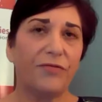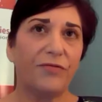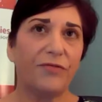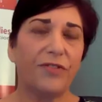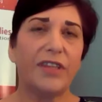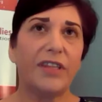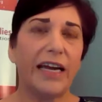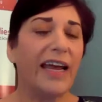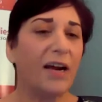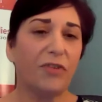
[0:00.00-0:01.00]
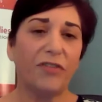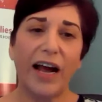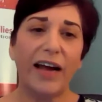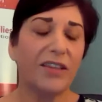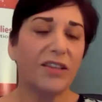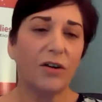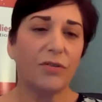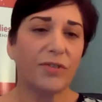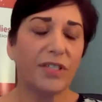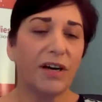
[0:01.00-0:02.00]
they can't provide
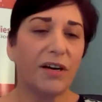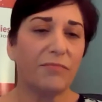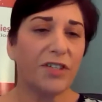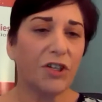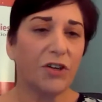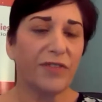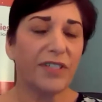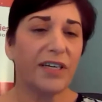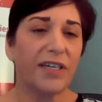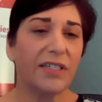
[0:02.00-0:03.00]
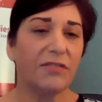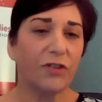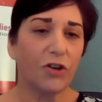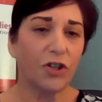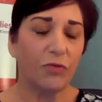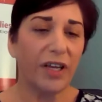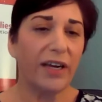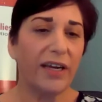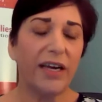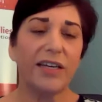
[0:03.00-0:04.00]
those services
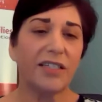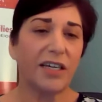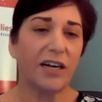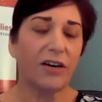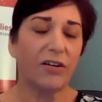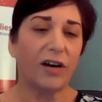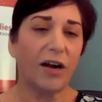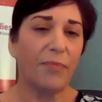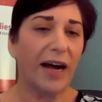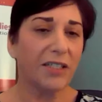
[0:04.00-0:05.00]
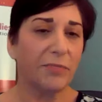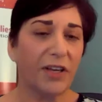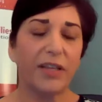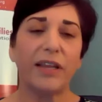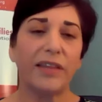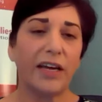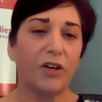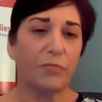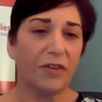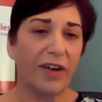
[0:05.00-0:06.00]
virtually, is there a possibility that they
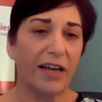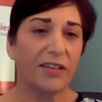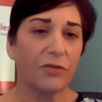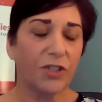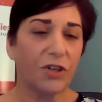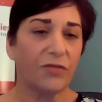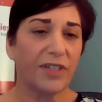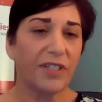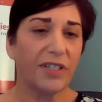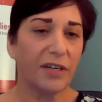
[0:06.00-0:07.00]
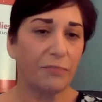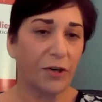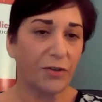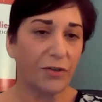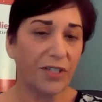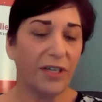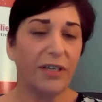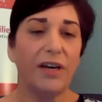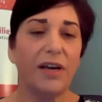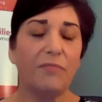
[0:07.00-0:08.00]
could provide those services in person?
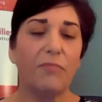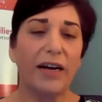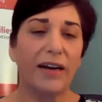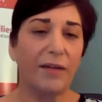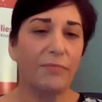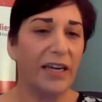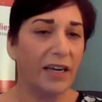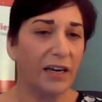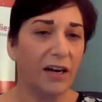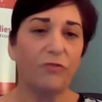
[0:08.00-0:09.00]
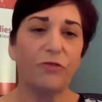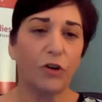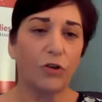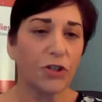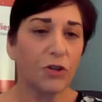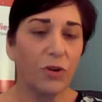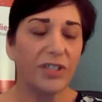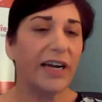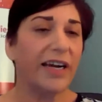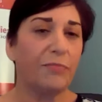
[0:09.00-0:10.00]
Might not be a full school
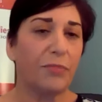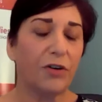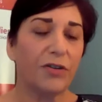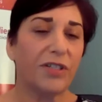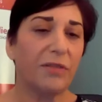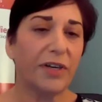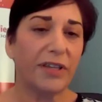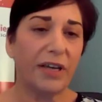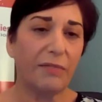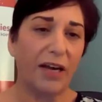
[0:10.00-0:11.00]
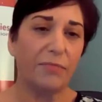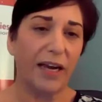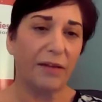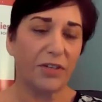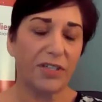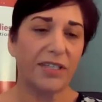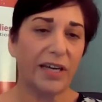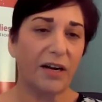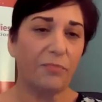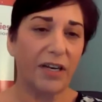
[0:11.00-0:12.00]
day in person, but they might be able to
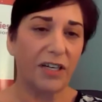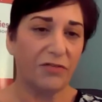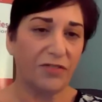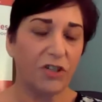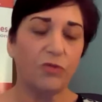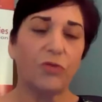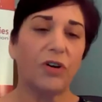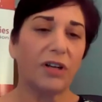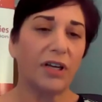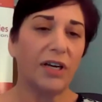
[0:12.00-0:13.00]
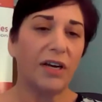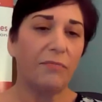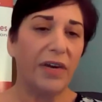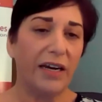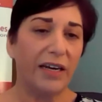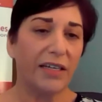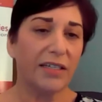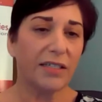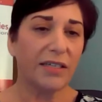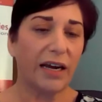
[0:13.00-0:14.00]
set up individual
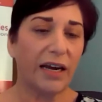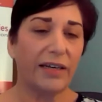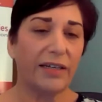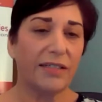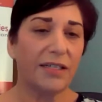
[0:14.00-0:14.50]
meetings and